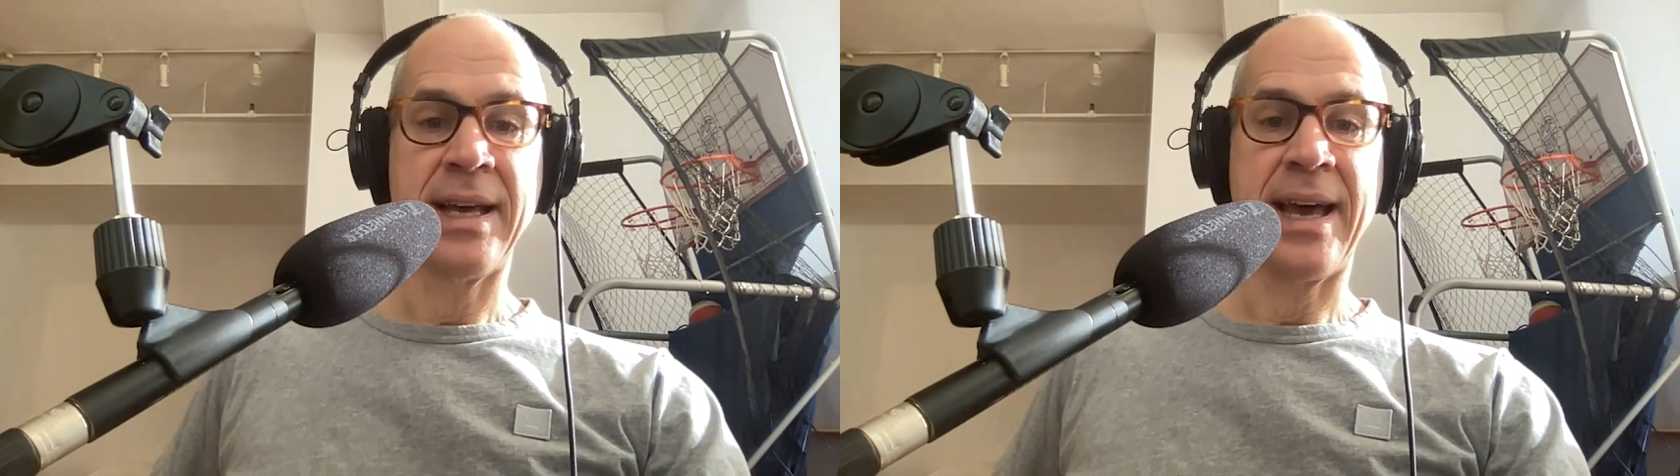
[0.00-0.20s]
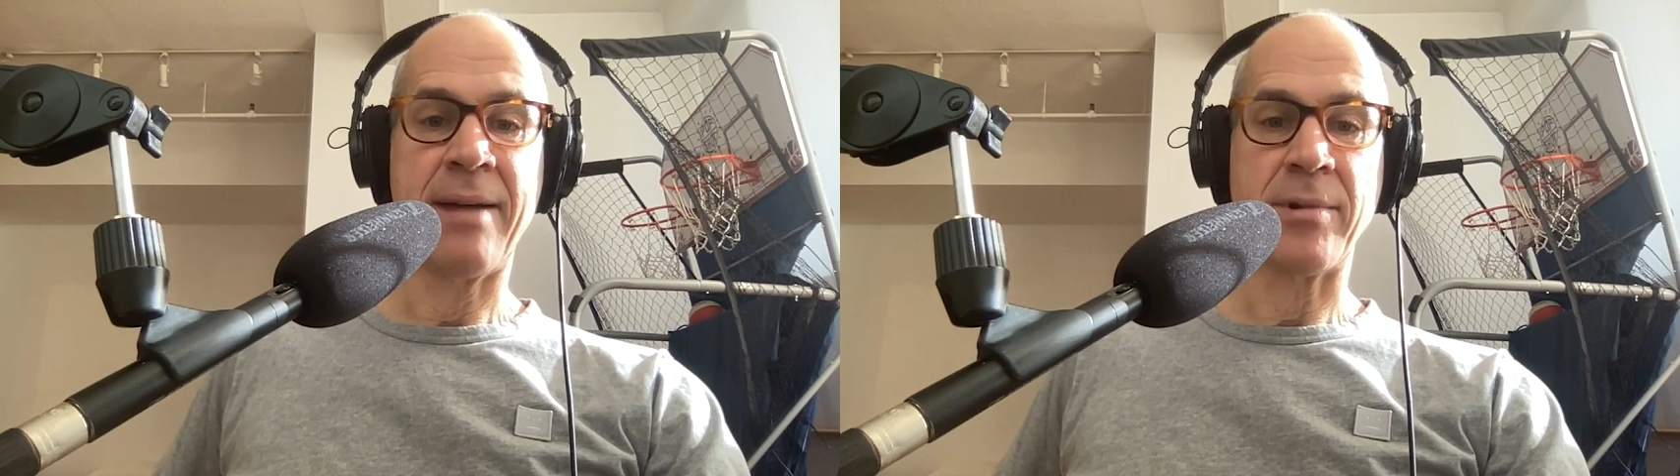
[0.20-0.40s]

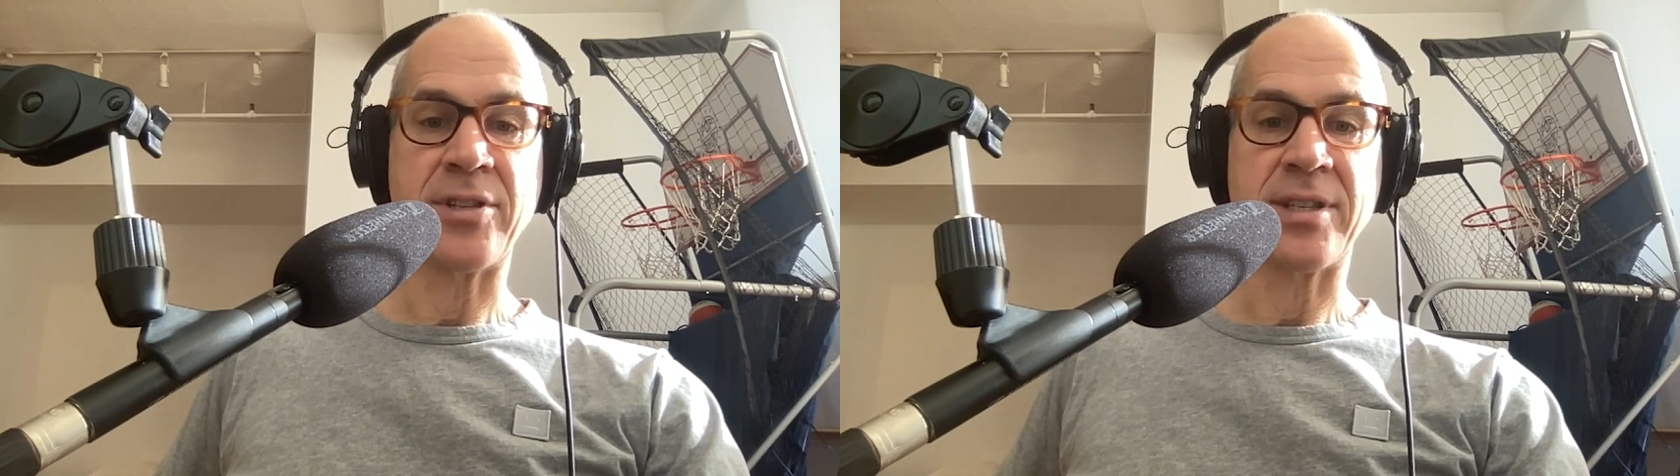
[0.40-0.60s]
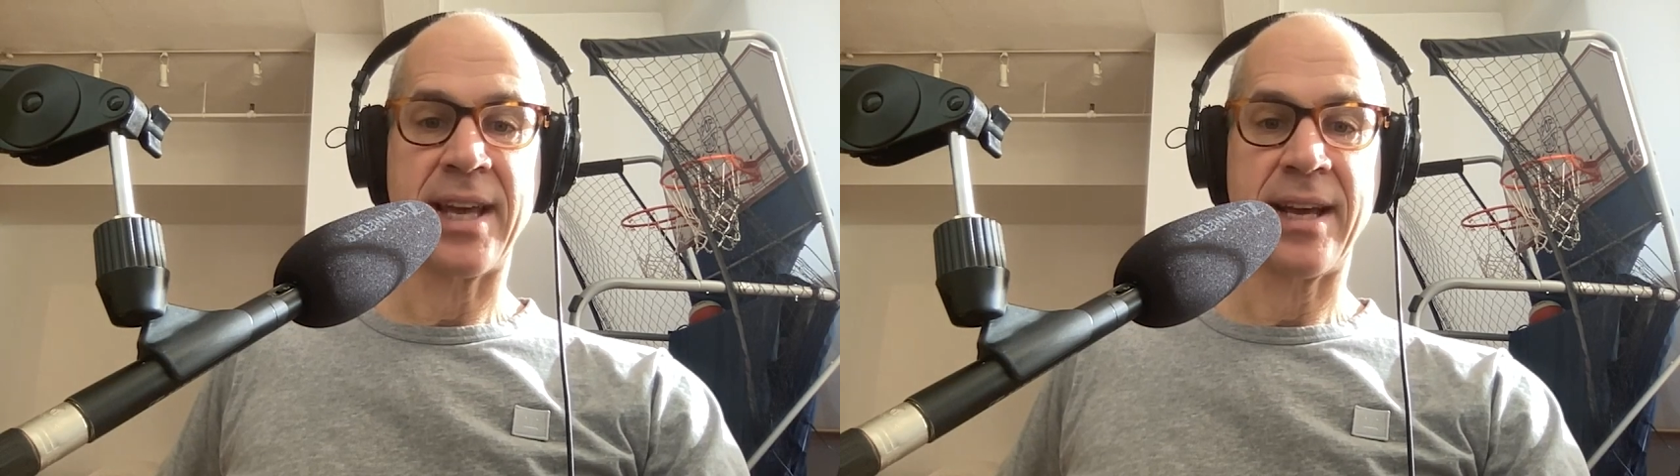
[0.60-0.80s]
And we're
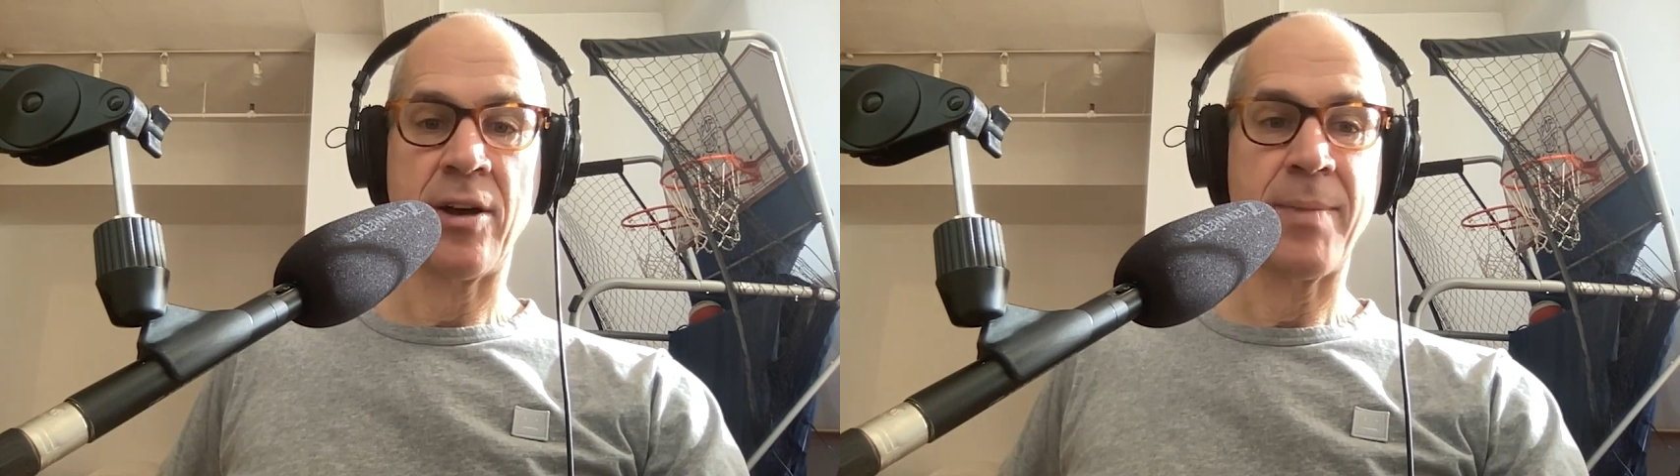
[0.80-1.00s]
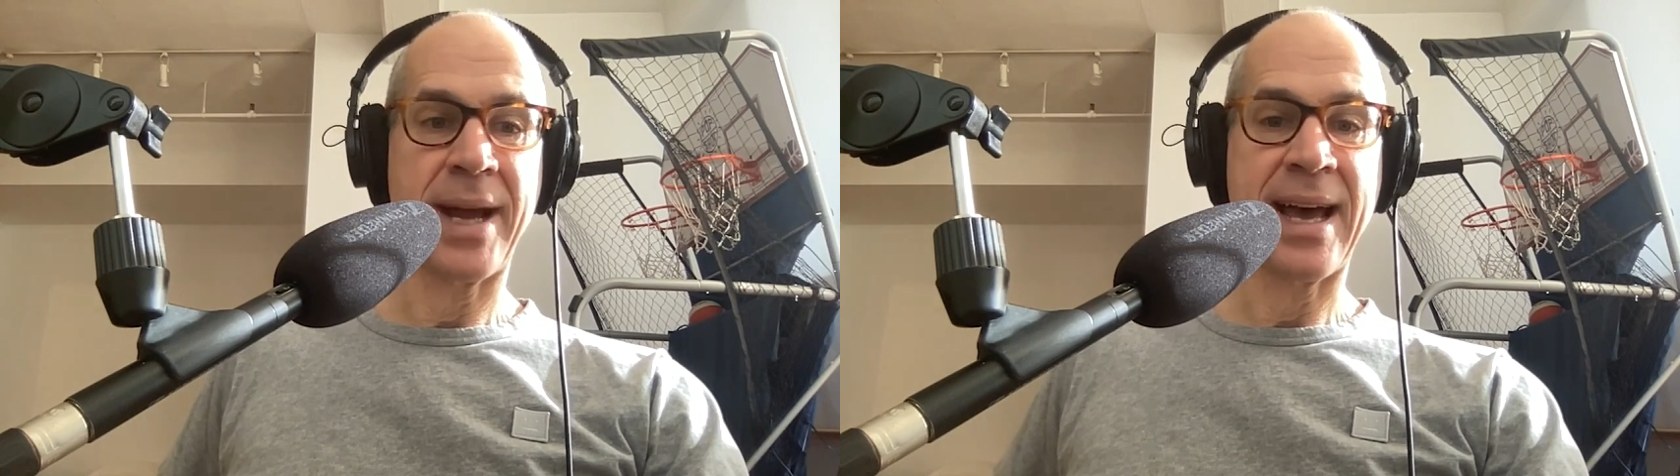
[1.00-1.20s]
just like,
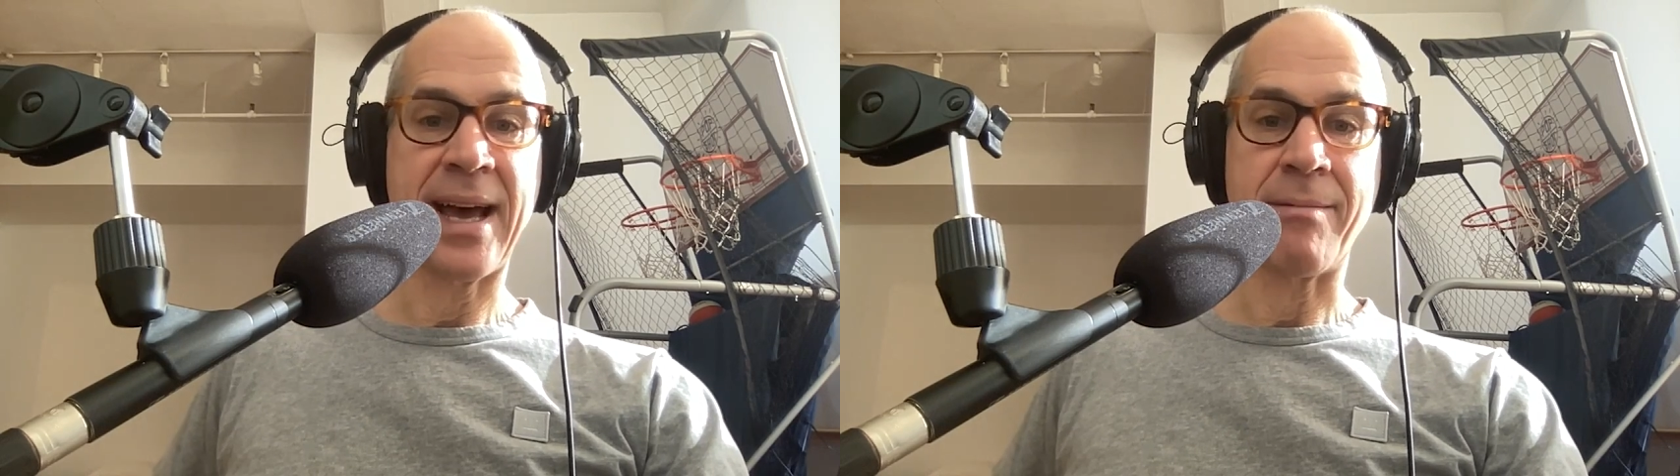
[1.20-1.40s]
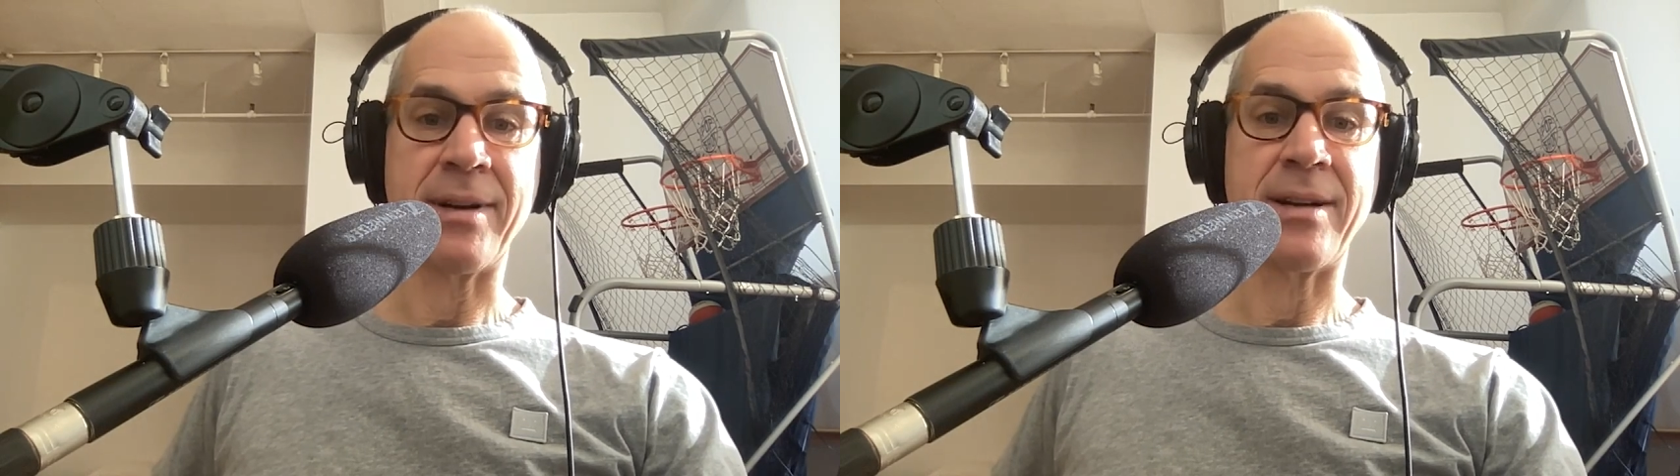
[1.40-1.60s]
oh my
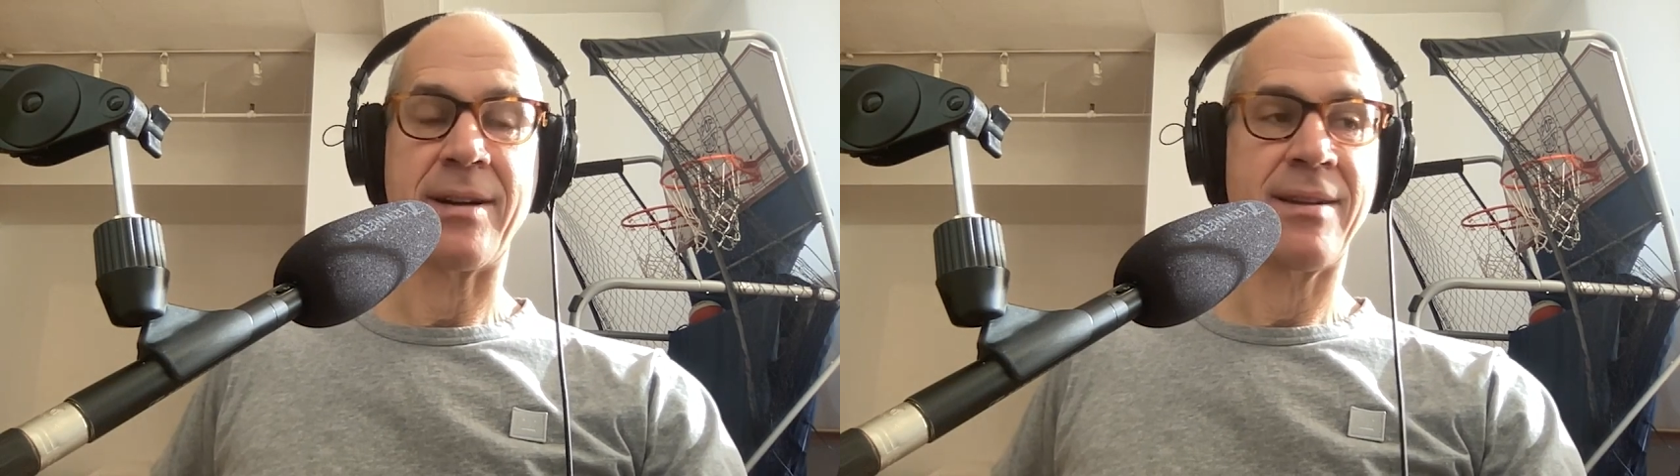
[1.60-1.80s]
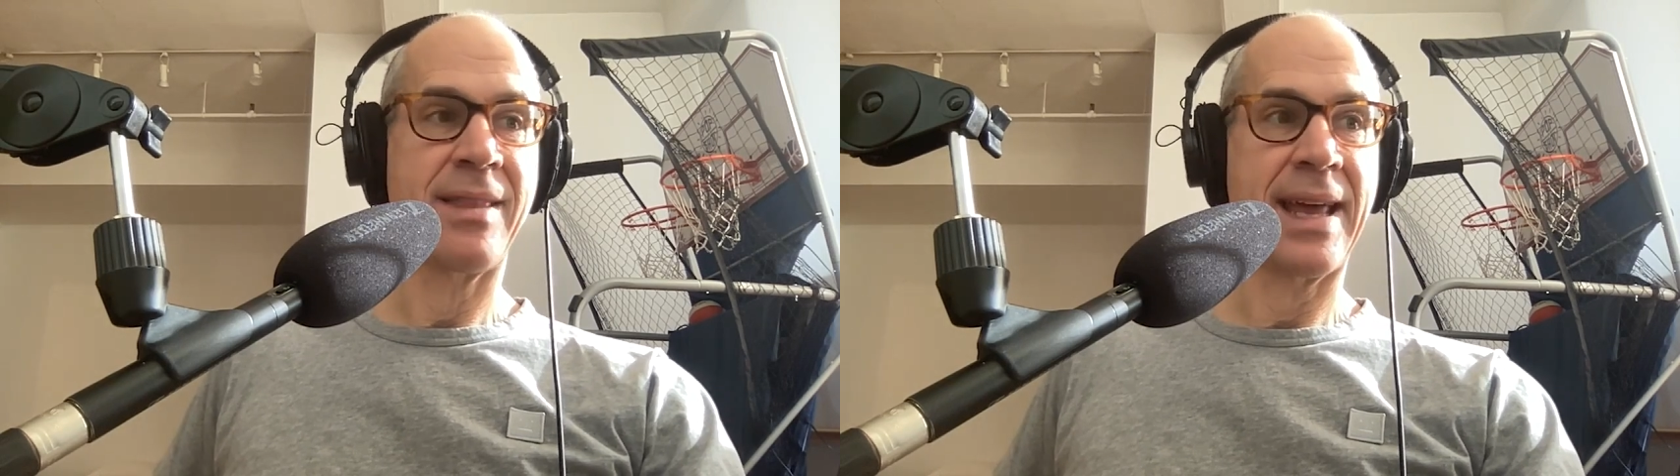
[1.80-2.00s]
God, we're
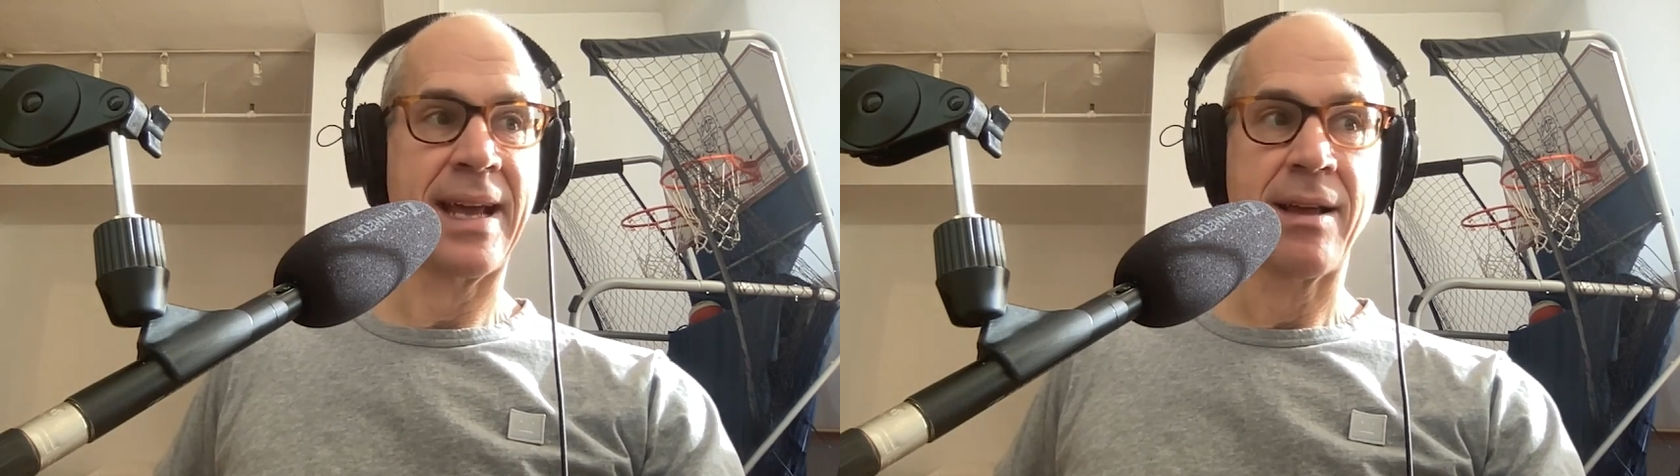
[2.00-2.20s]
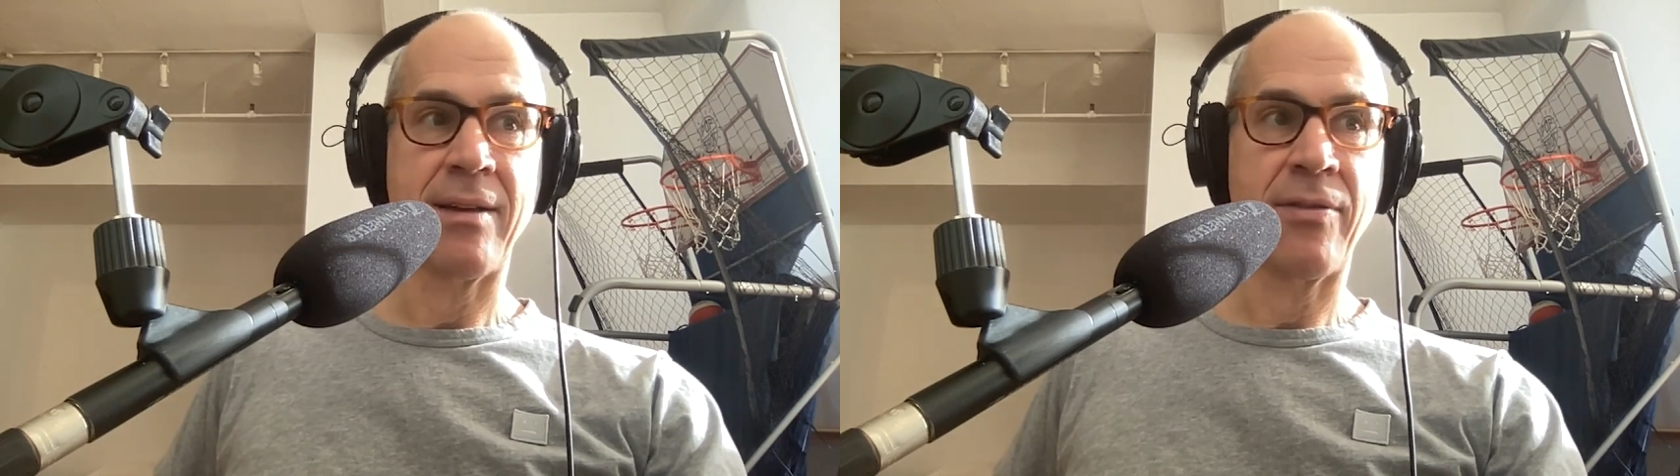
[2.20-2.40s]
like,